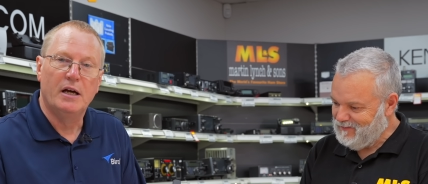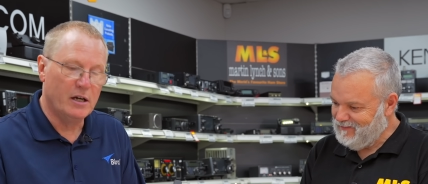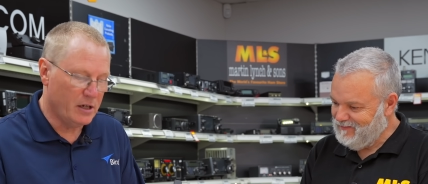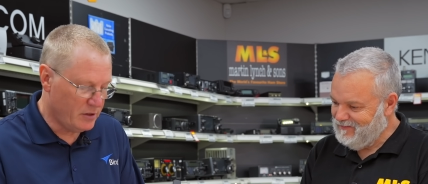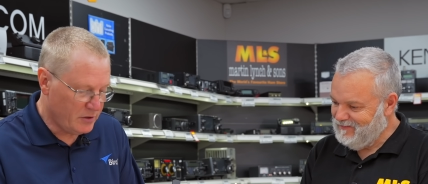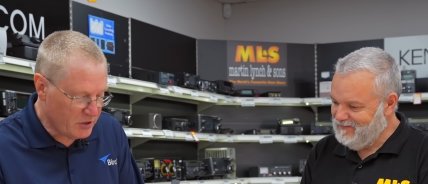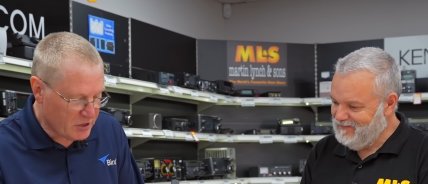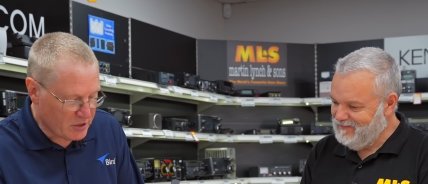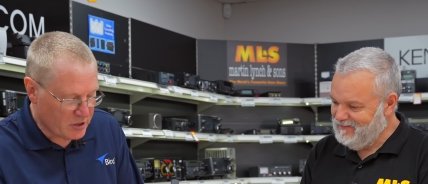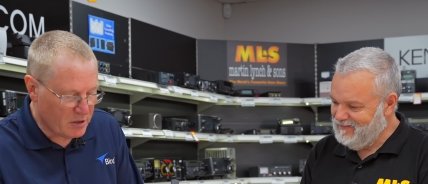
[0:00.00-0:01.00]
Speaker 1: And this
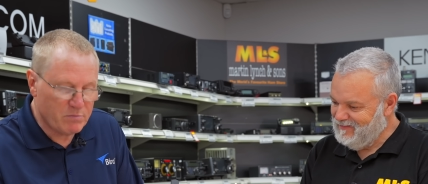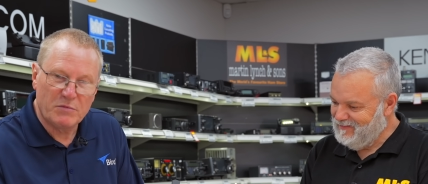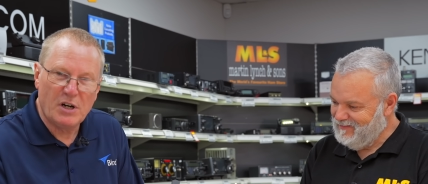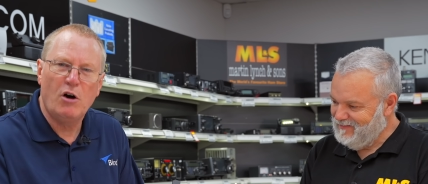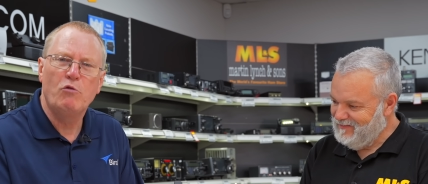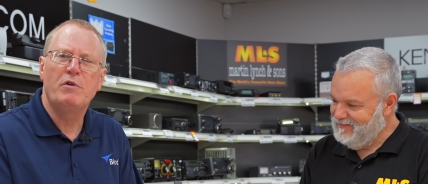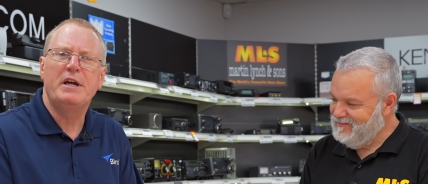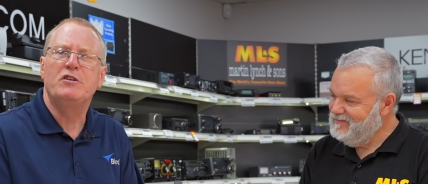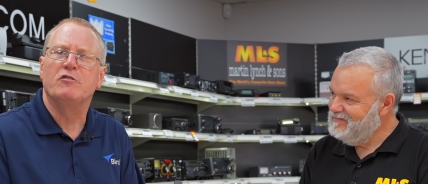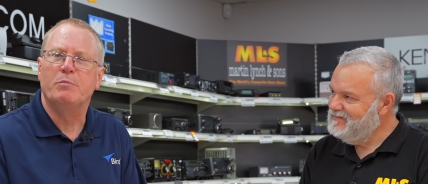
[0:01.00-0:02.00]
has a whole
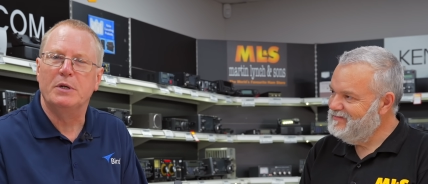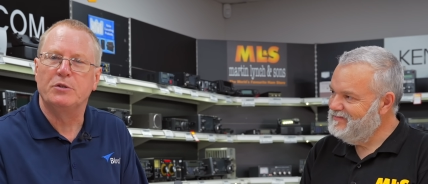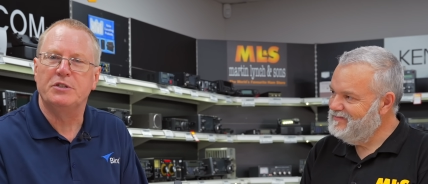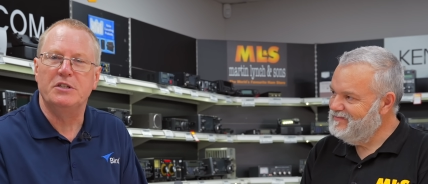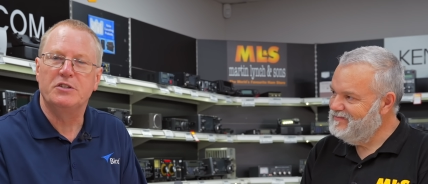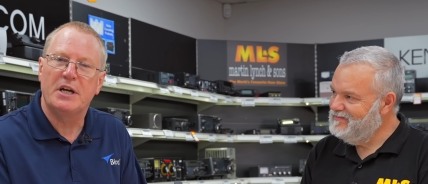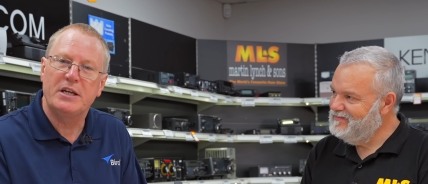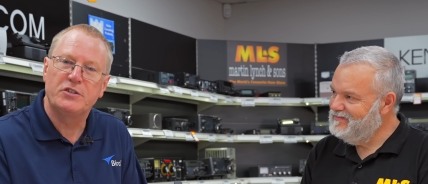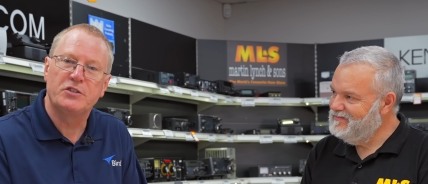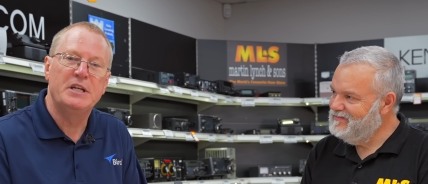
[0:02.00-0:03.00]
range of built-in
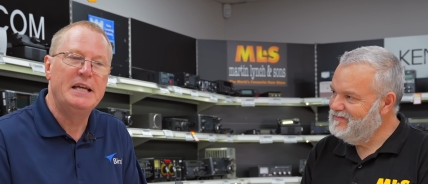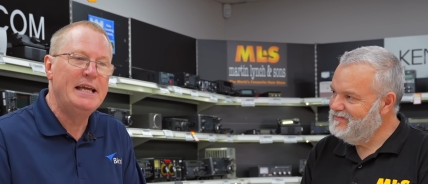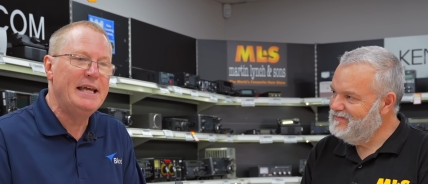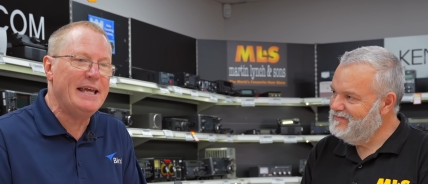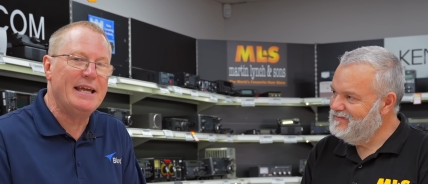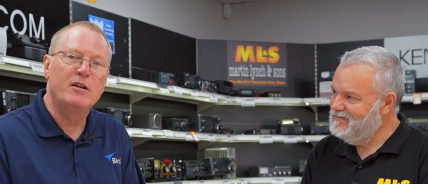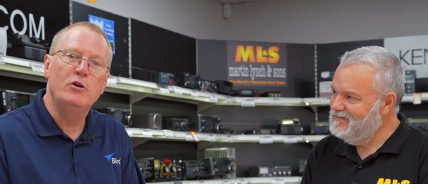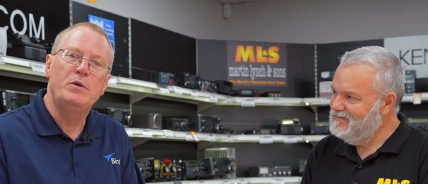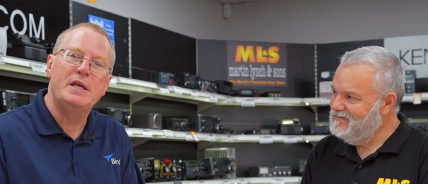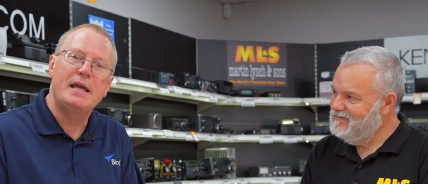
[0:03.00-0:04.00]
tests,
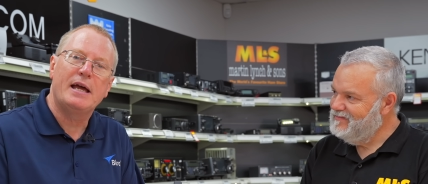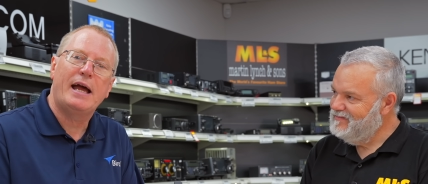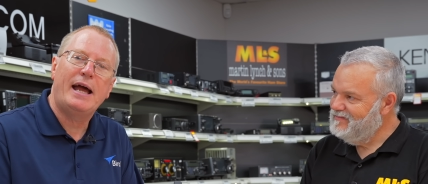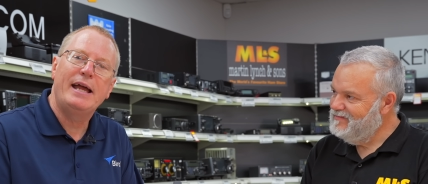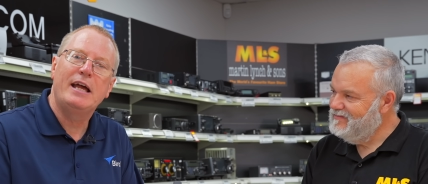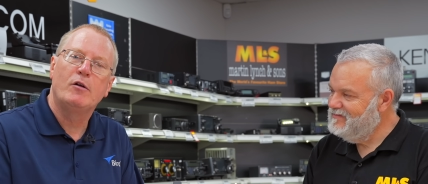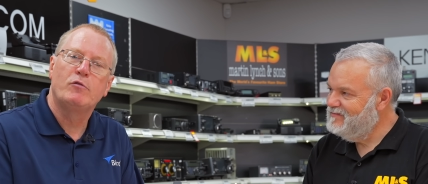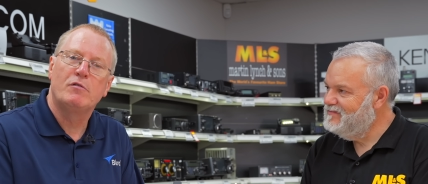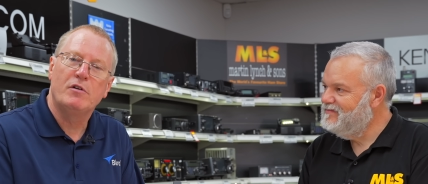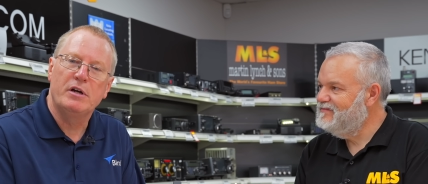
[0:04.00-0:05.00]
including angle of
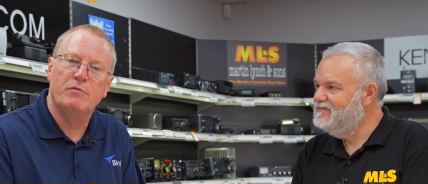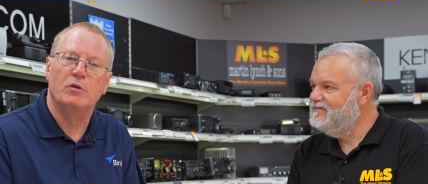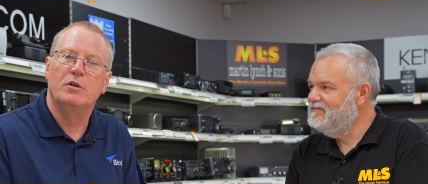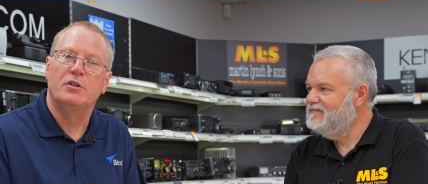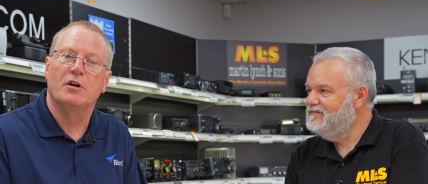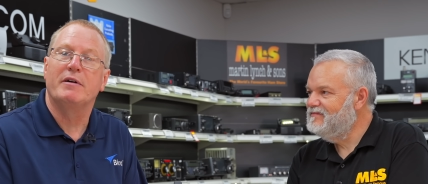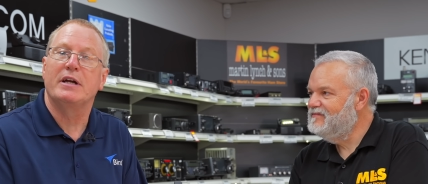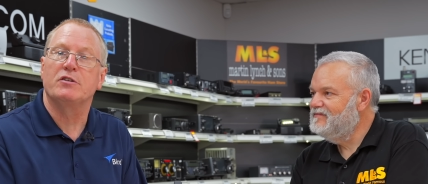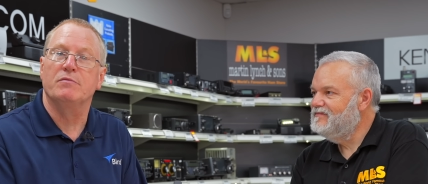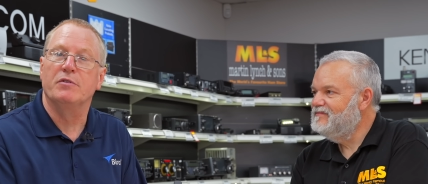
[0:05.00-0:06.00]
arrival
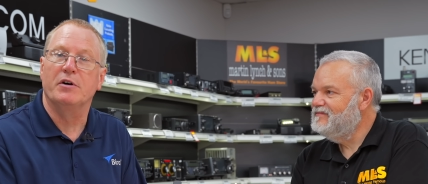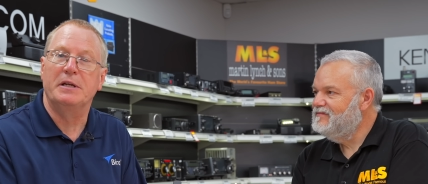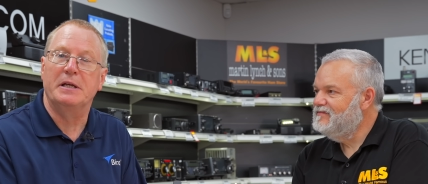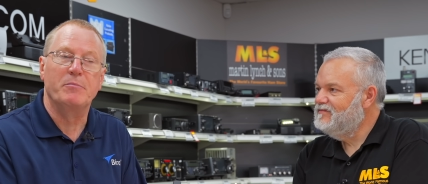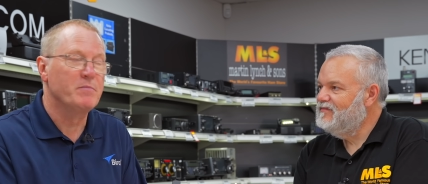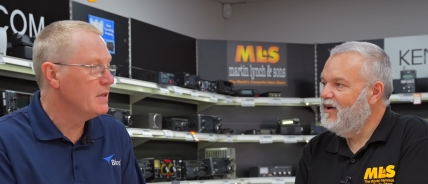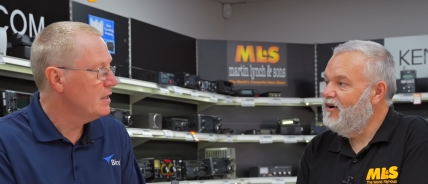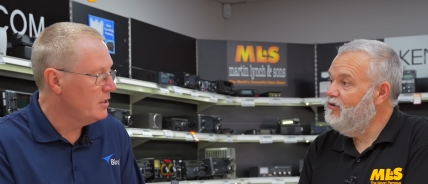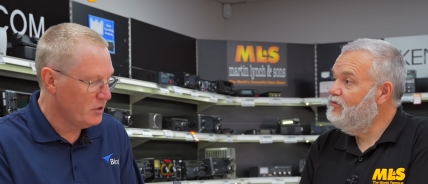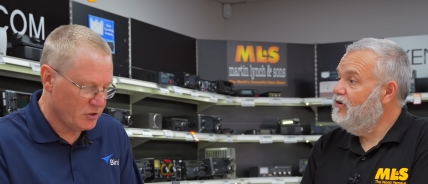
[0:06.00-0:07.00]
direction finding.
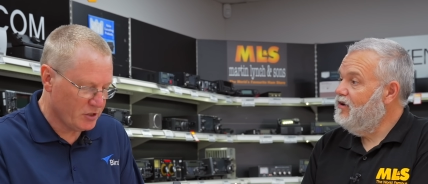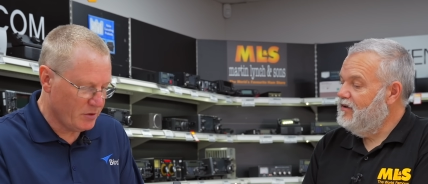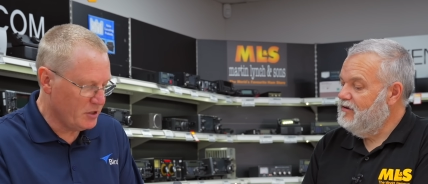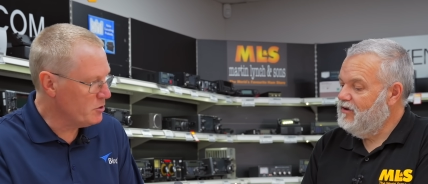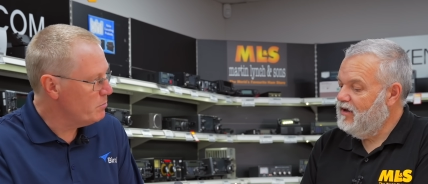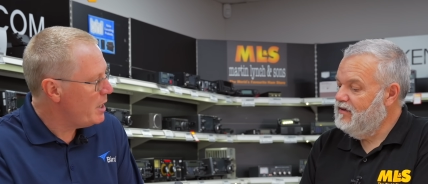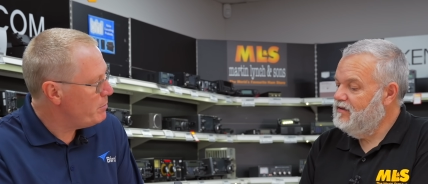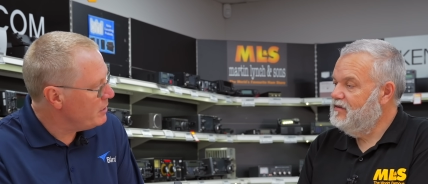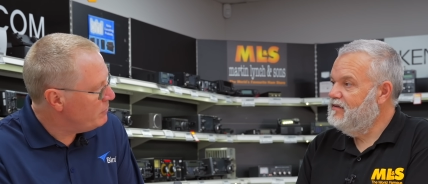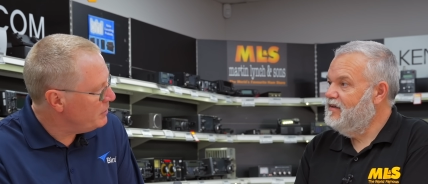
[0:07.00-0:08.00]
Oh, right. So there's okay. a
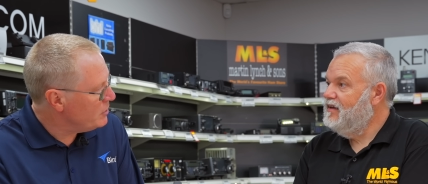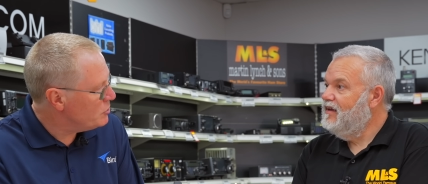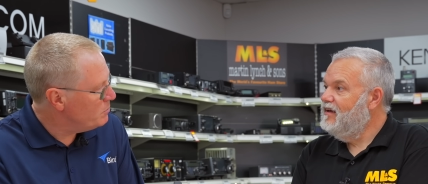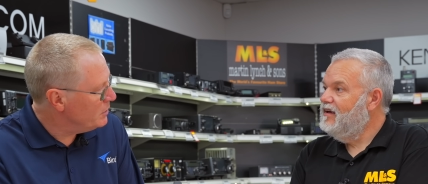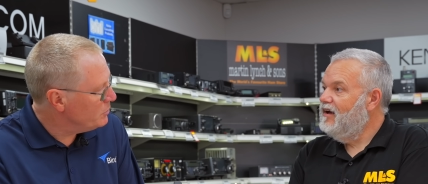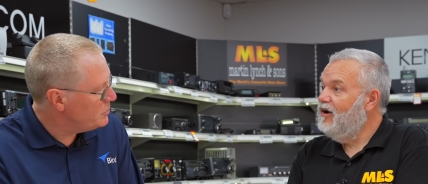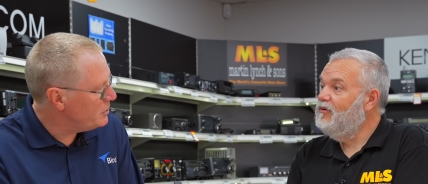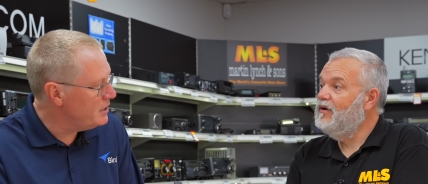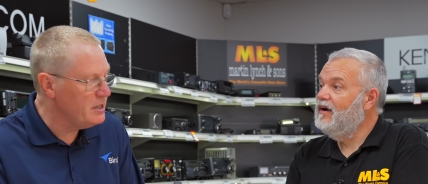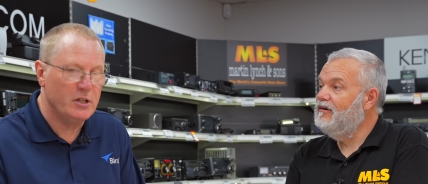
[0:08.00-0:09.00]
mapping feature built oh,
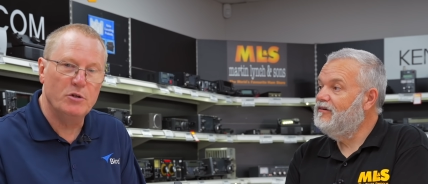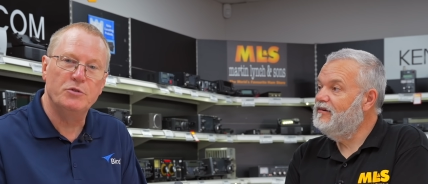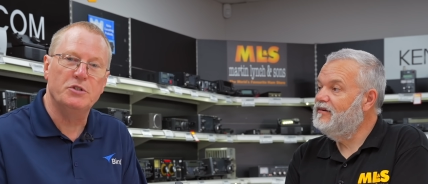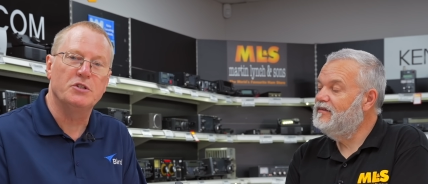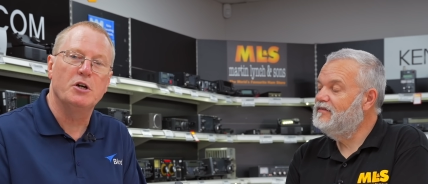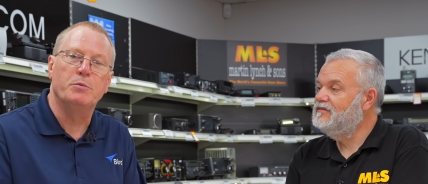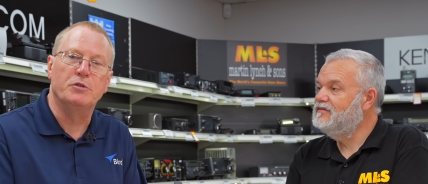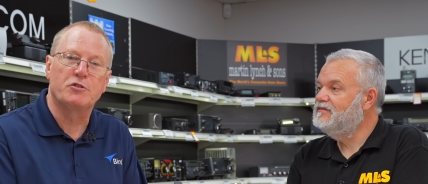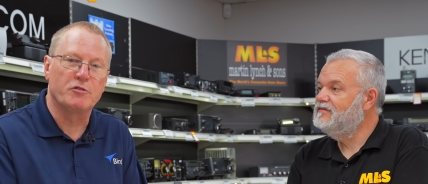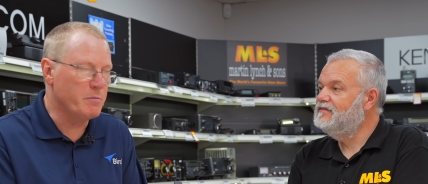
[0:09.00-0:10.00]
in. Wow. It uses
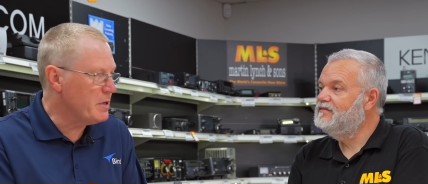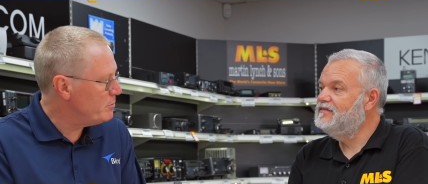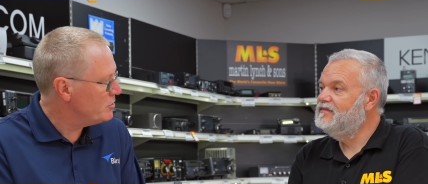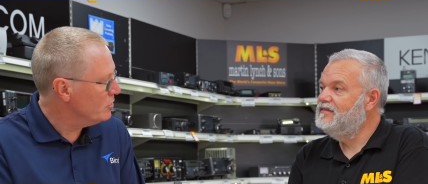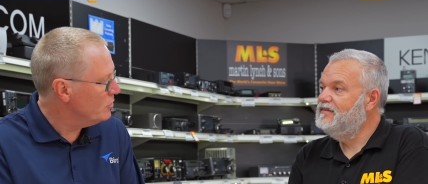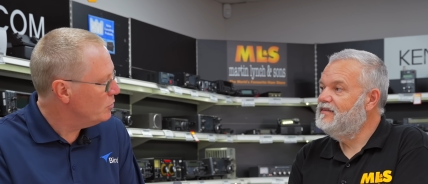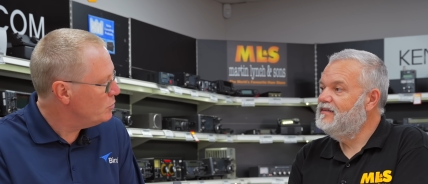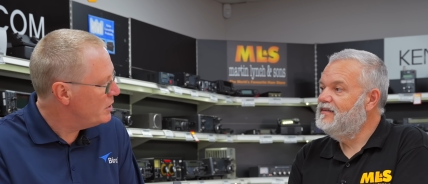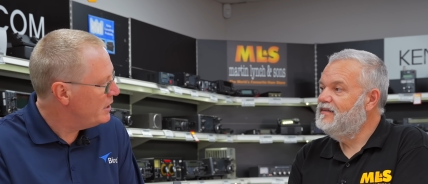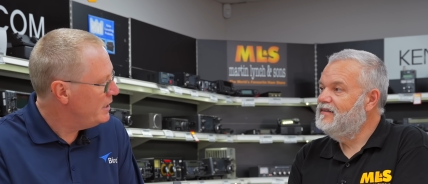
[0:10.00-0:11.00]

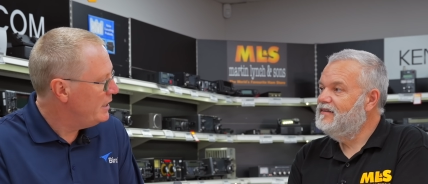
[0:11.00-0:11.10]
openstreetmaps.org,